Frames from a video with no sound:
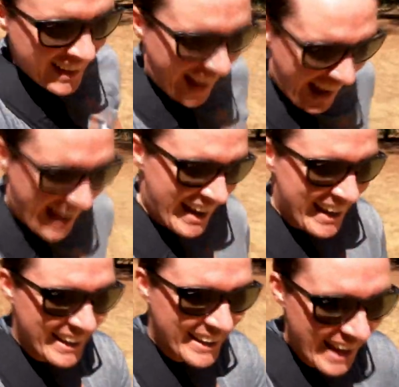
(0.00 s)

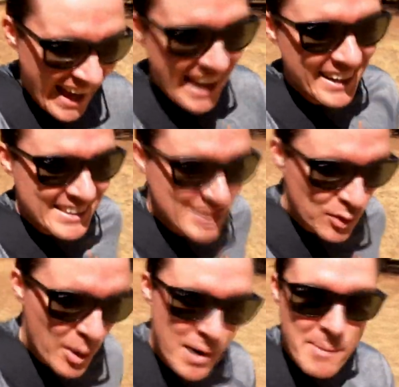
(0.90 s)
And it's the
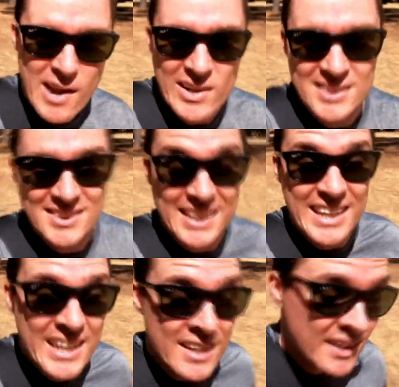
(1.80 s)
world premiere in
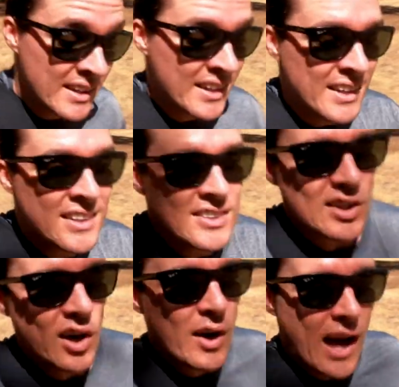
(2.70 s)
Sydney.
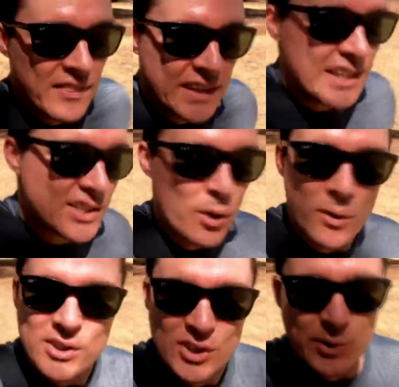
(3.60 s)
So at the
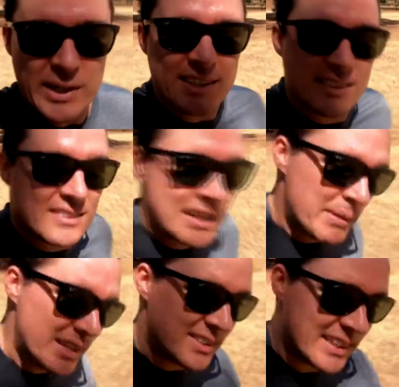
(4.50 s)
George Street
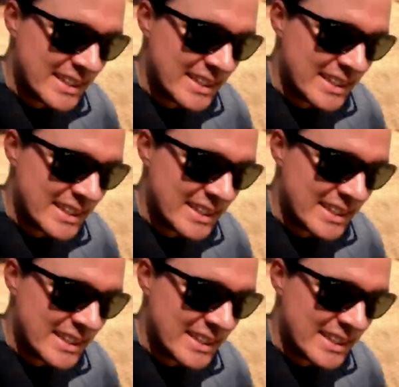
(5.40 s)
Cinemas